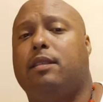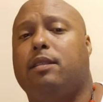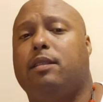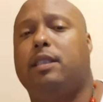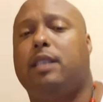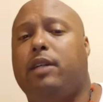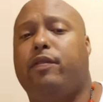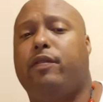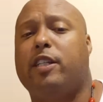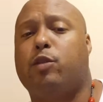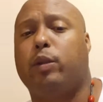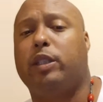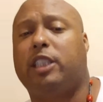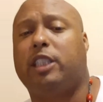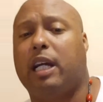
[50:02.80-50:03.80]
Defense
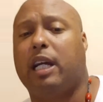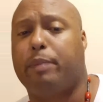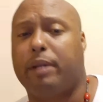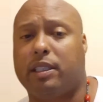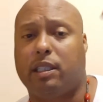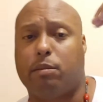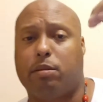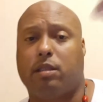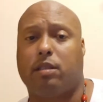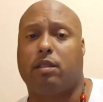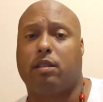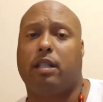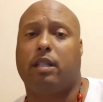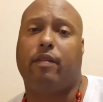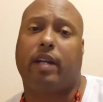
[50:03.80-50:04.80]
wins championships.
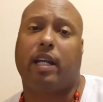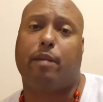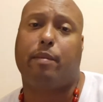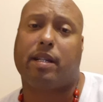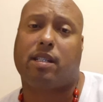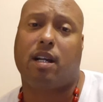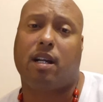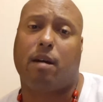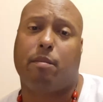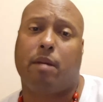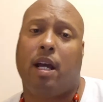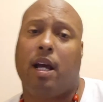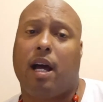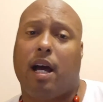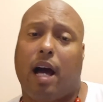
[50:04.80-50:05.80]
Never get it messed up.
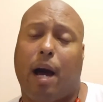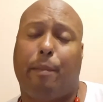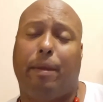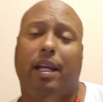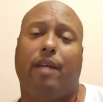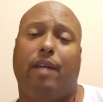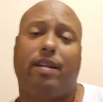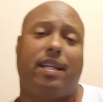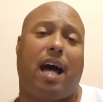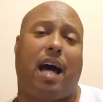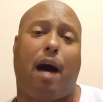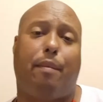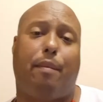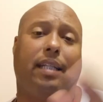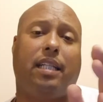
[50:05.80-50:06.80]
I'm a live and die
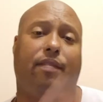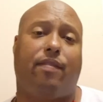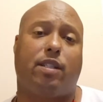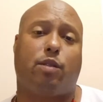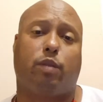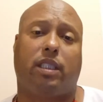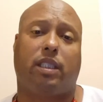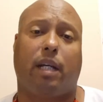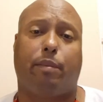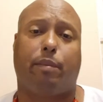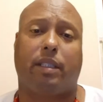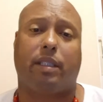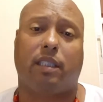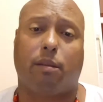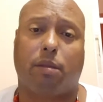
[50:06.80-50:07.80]
by defense wins
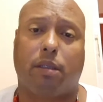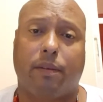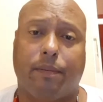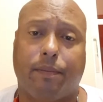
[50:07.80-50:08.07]
championships.